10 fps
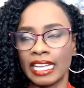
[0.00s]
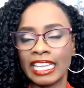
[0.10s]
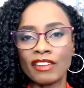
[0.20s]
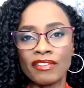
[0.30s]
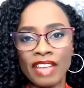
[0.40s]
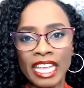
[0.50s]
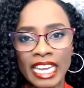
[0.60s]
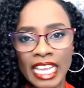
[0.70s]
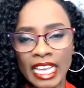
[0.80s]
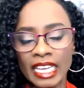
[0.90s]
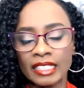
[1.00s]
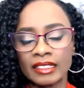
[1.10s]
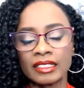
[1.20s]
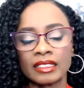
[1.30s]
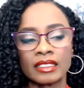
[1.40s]
innovating,
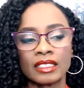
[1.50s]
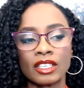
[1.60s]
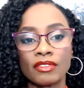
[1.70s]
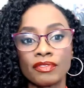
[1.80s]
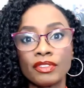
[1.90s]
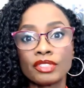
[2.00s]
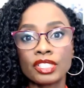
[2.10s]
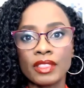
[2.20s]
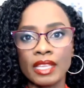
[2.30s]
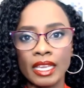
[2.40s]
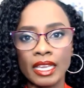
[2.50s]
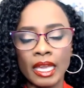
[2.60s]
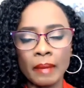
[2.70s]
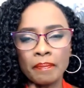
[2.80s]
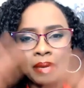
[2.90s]
future
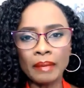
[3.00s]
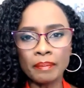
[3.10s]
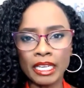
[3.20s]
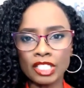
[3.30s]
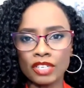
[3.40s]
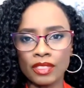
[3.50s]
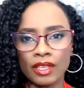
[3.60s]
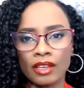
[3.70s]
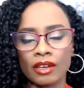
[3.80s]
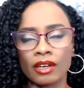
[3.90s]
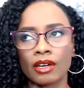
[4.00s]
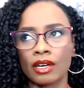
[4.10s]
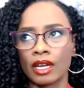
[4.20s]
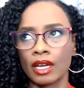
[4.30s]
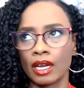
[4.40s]
thinking, big picture
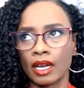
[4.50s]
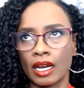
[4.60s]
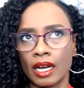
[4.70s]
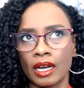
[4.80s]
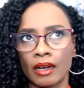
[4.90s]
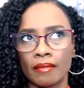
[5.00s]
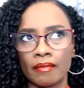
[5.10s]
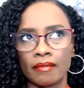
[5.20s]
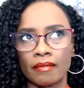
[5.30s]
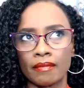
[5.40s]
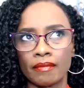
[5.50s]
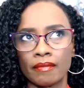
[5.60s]
thinker. I'm